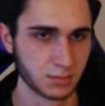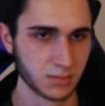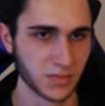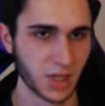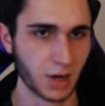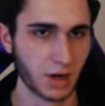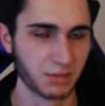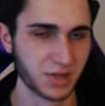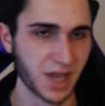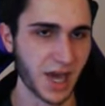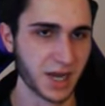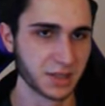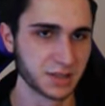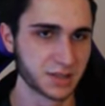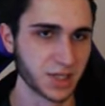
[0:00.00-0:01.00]
Alright, we got
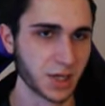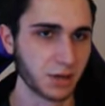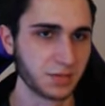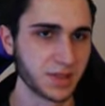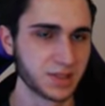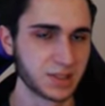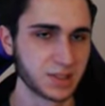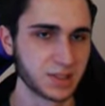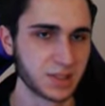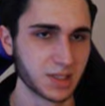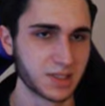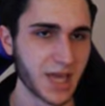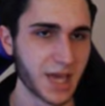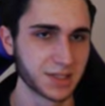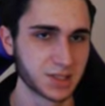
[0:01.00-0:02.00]
it. So, this is the
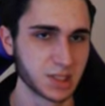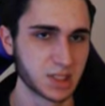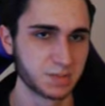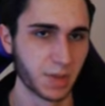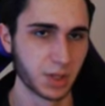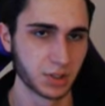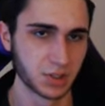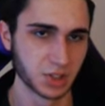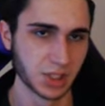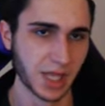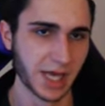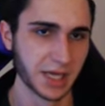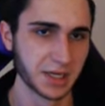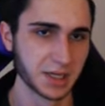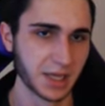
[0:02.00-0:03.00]
Texas Sponge
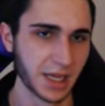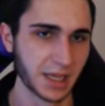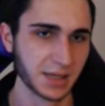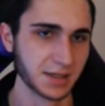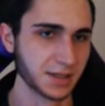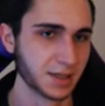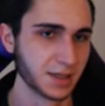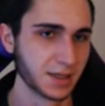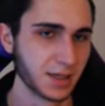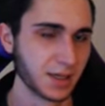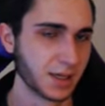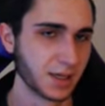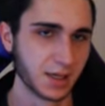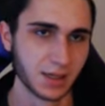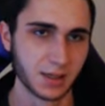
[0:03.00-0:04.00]
Glide, and
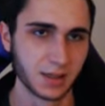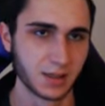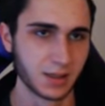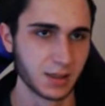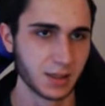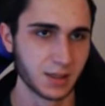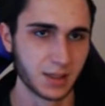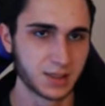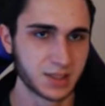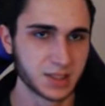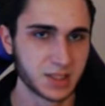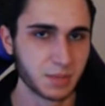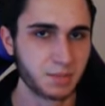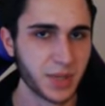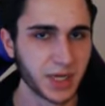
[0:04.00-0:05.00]
this is
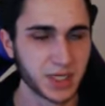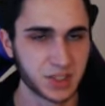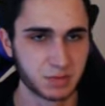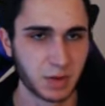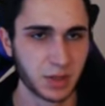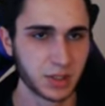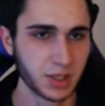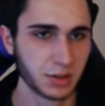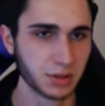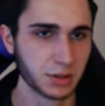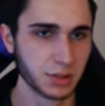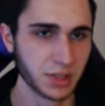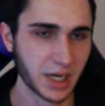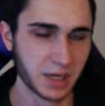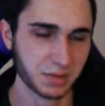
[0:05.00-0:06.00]
the biggest run killer
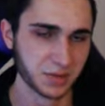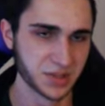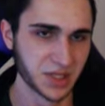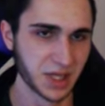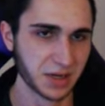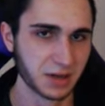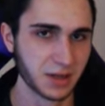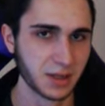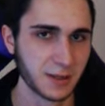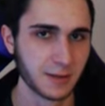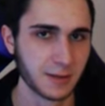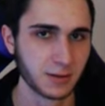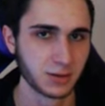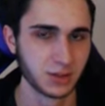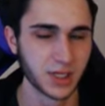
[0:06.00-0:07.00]
in 90%.
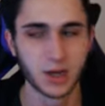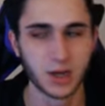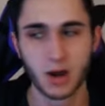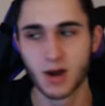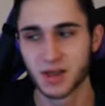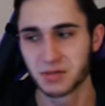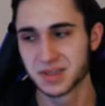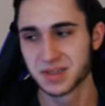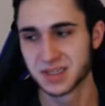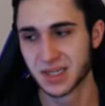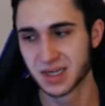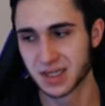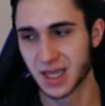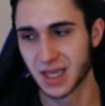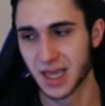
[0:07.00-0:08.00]
You get all the way to the
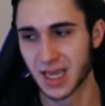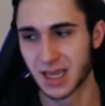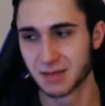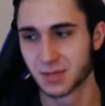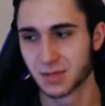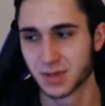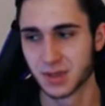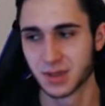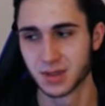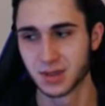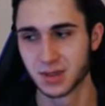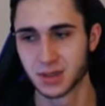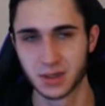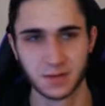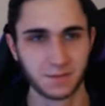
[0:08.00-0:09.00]
end of the game,
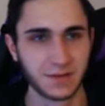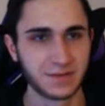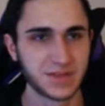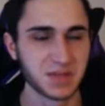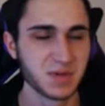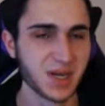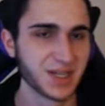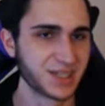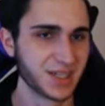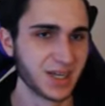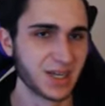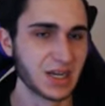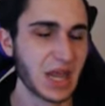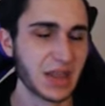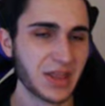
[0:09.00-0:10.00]
you're 50 minutes
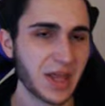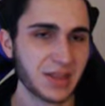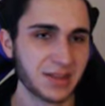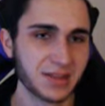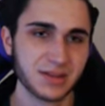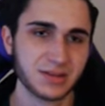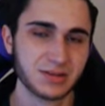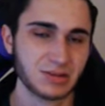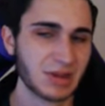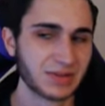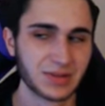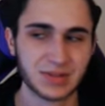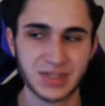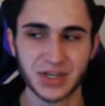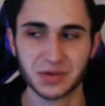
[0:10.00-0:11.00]
in, and then you have
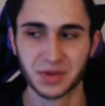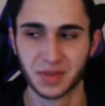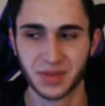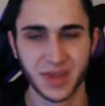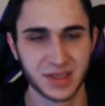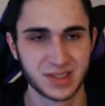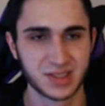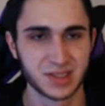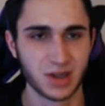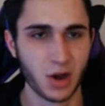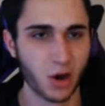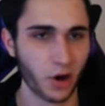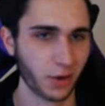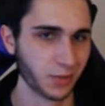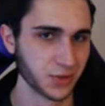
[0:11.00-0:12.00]
to deal with this
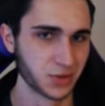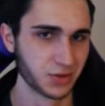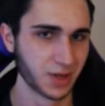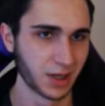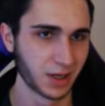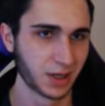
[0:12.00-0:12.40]
horrible trick.